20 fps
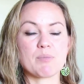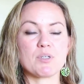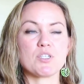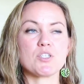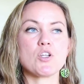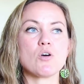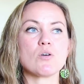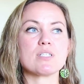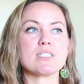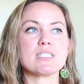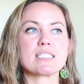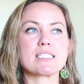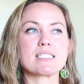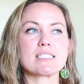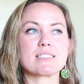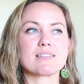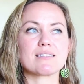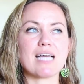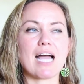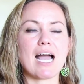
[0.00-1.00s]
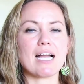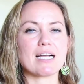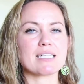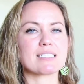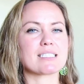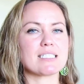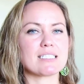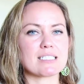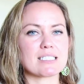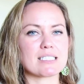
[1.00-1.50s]
But notice the
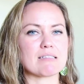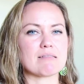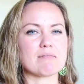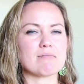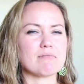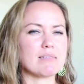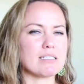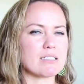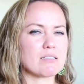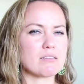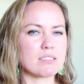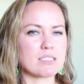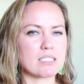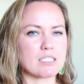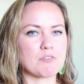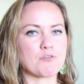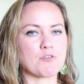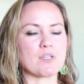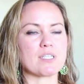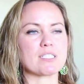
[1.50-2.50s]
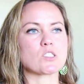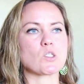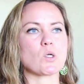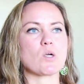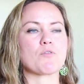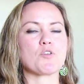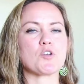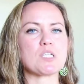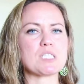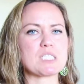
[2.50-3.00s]
accent is a little different. So
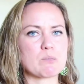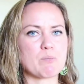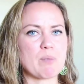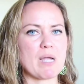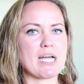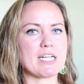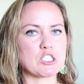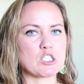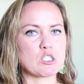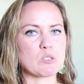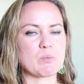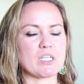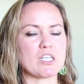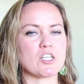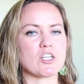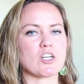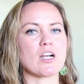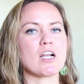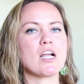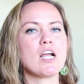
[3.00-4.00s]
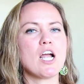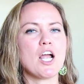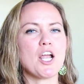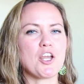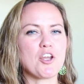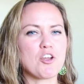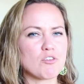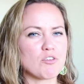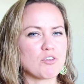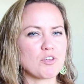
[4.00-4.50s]
if you're a Spanish speaker,
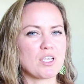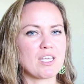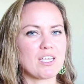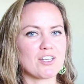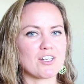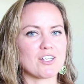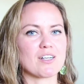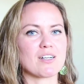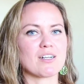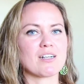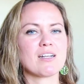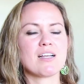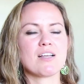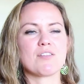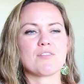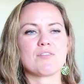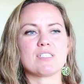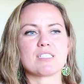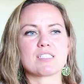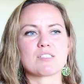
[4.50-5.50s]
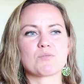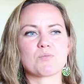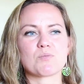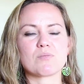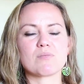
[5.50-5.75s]
you'll hear this